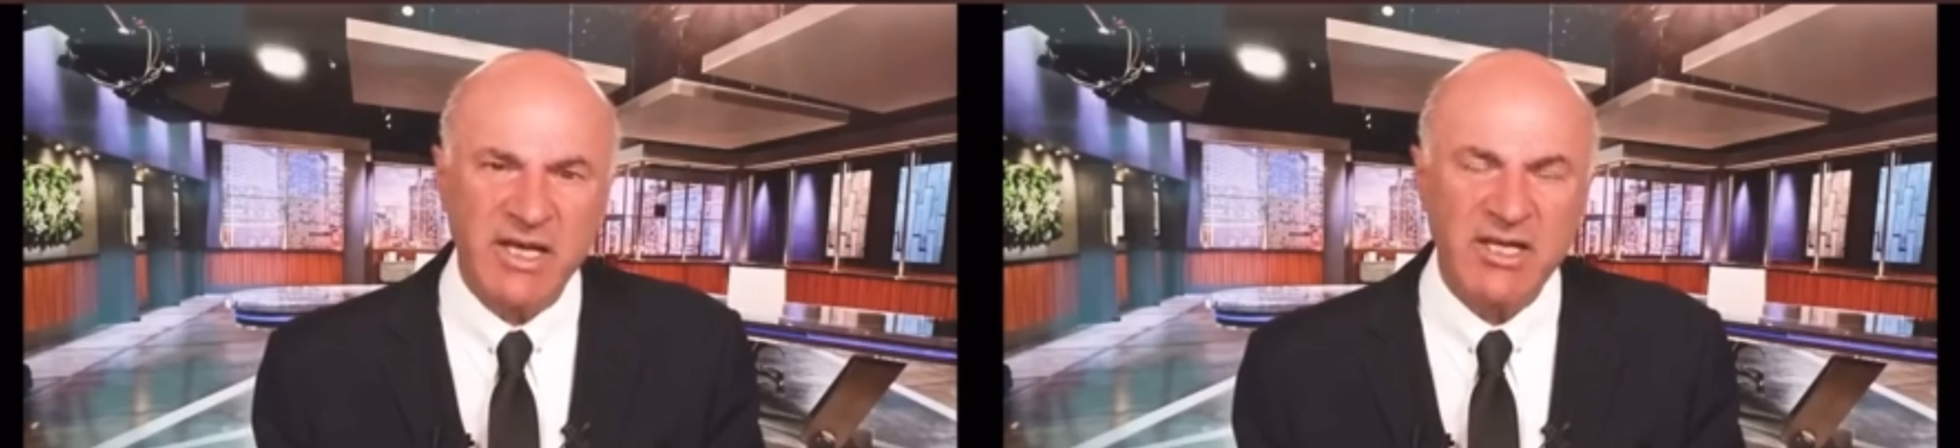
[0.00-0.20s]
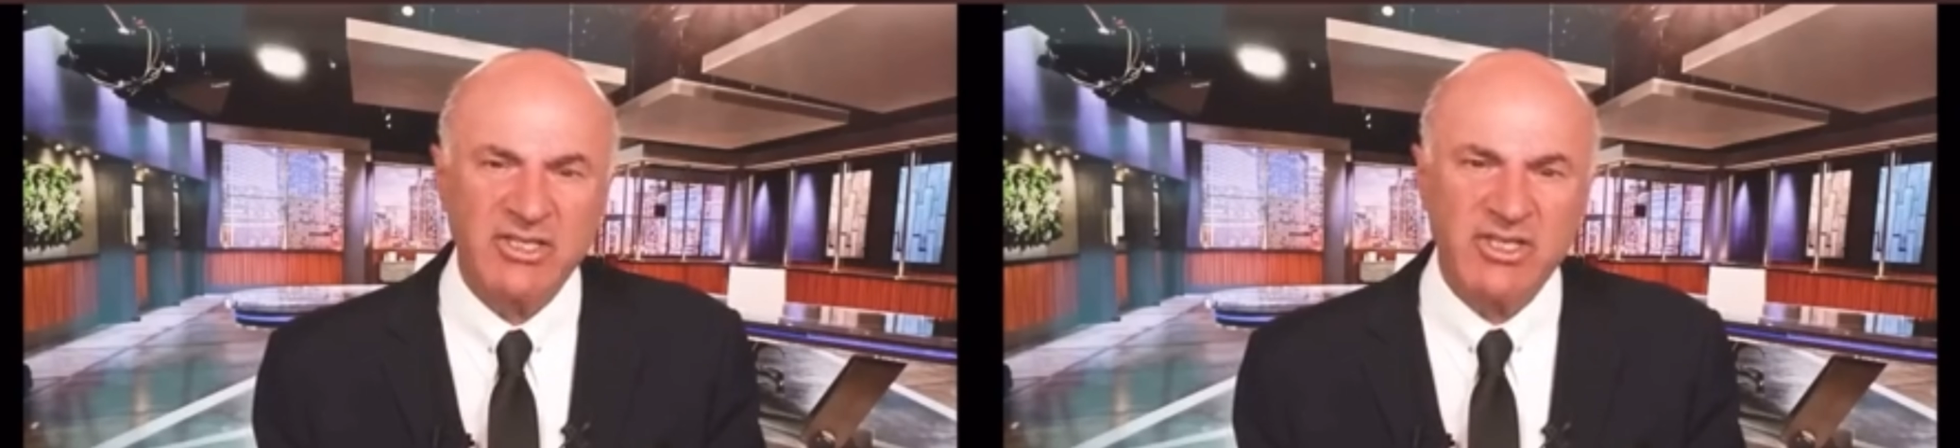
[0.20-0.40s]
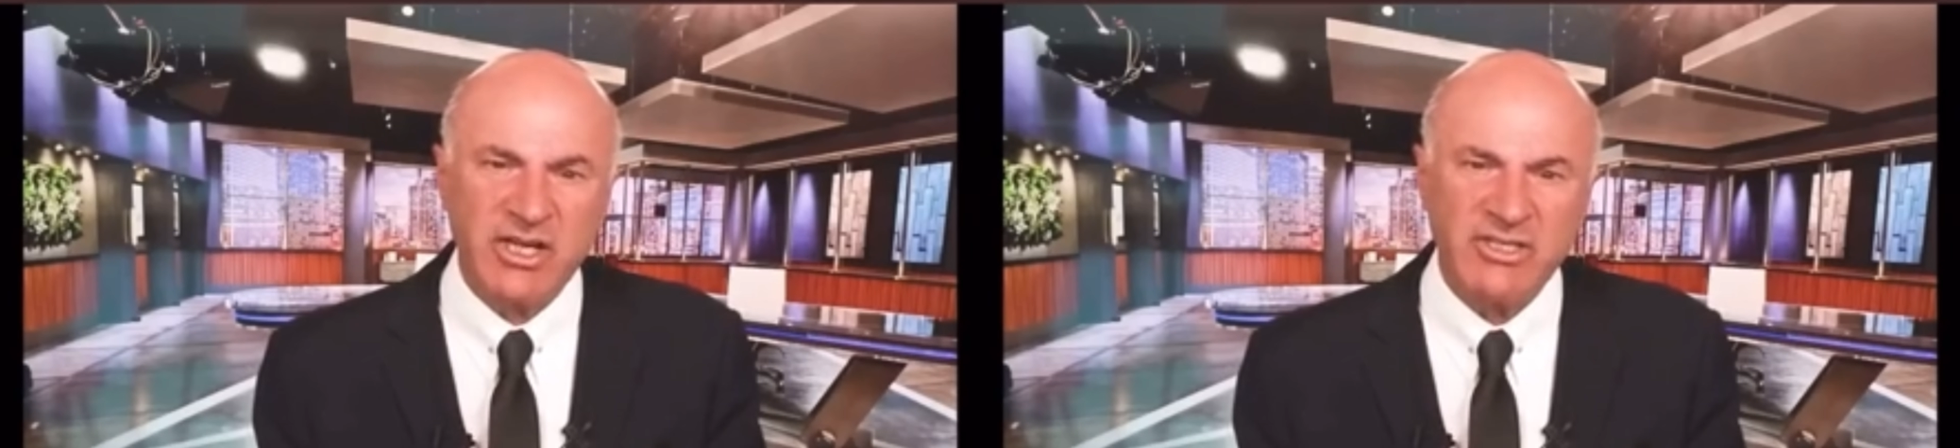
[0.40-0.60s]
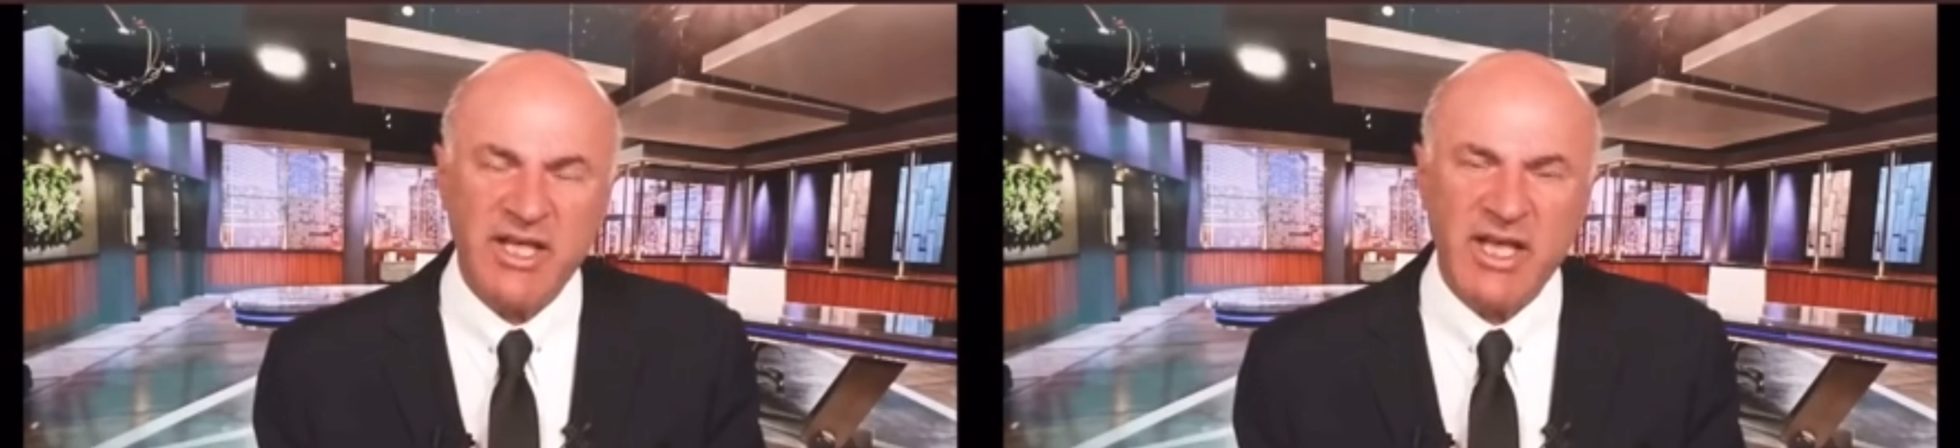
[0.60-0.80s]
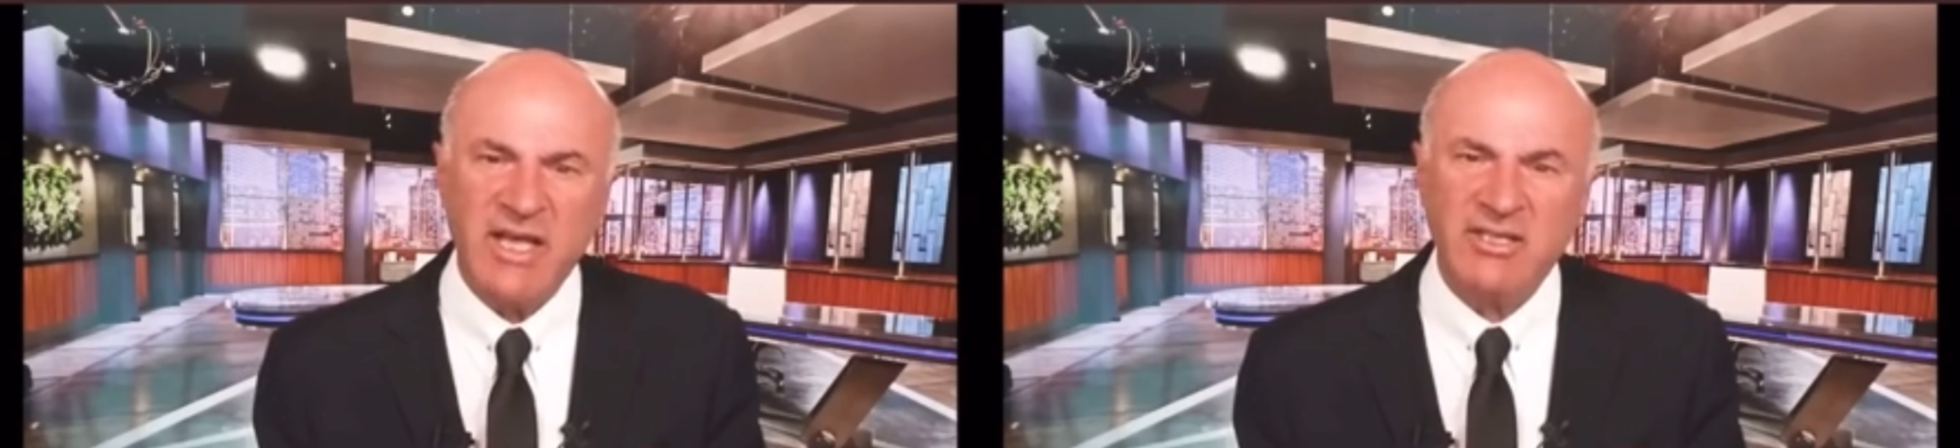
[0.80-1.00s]
He's
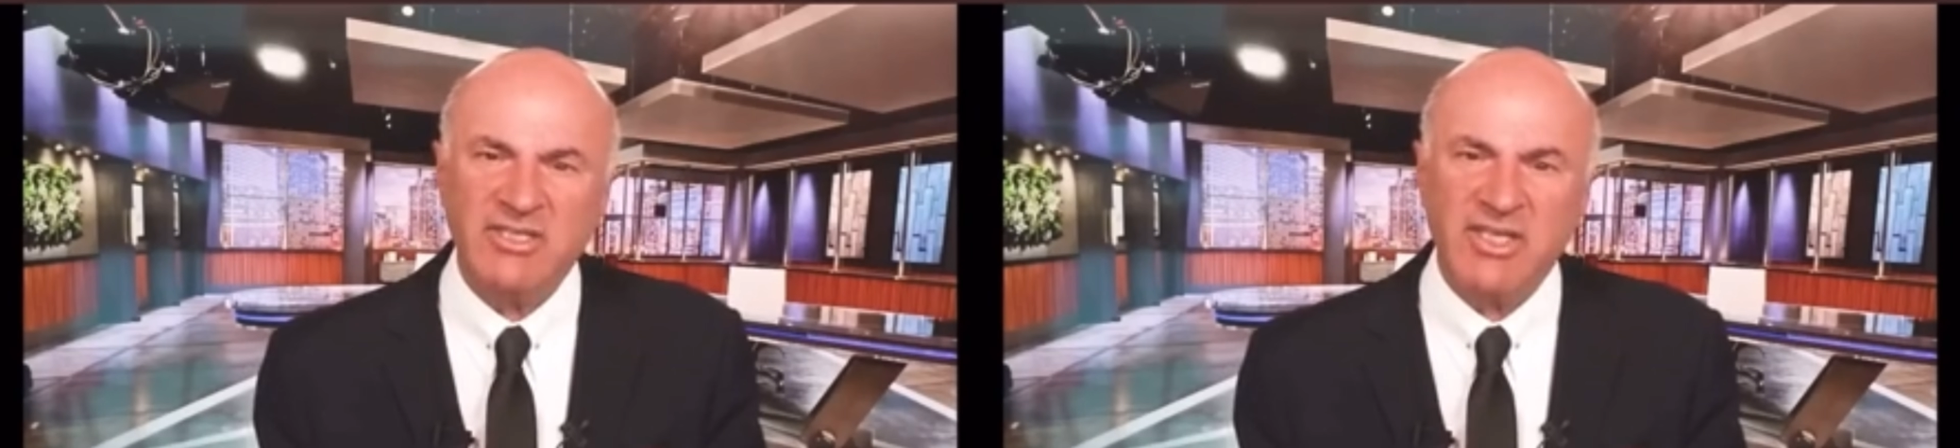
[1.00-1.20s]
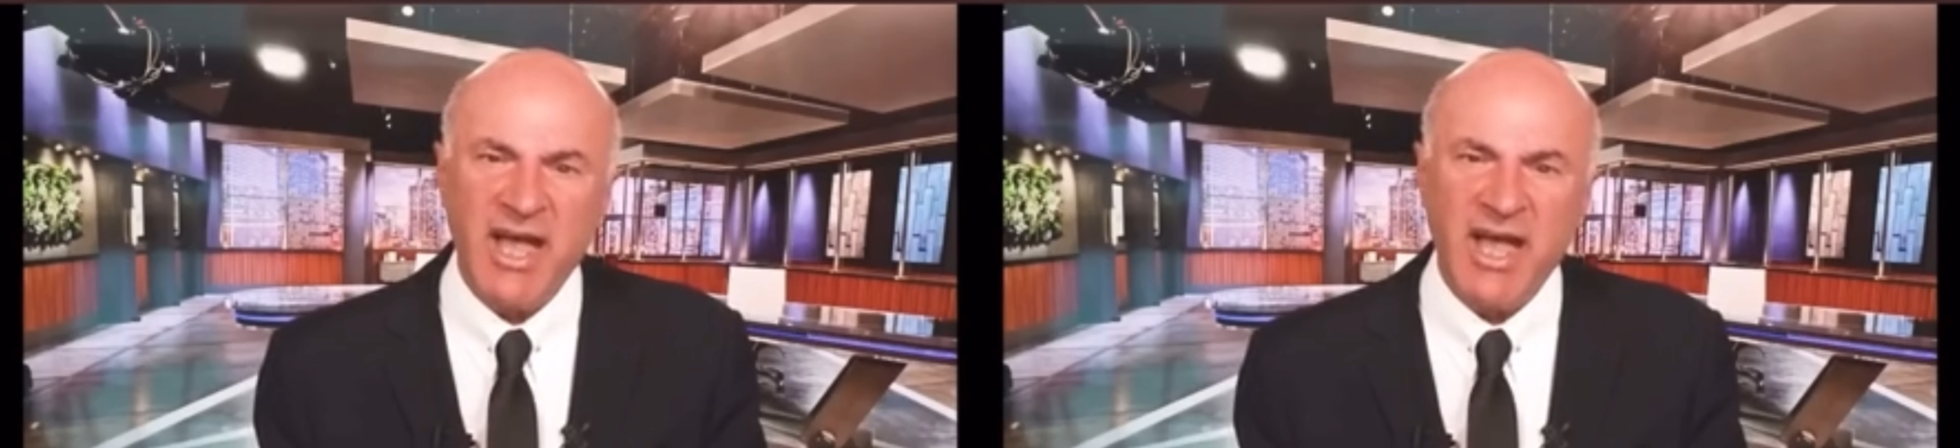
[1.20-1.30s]
just a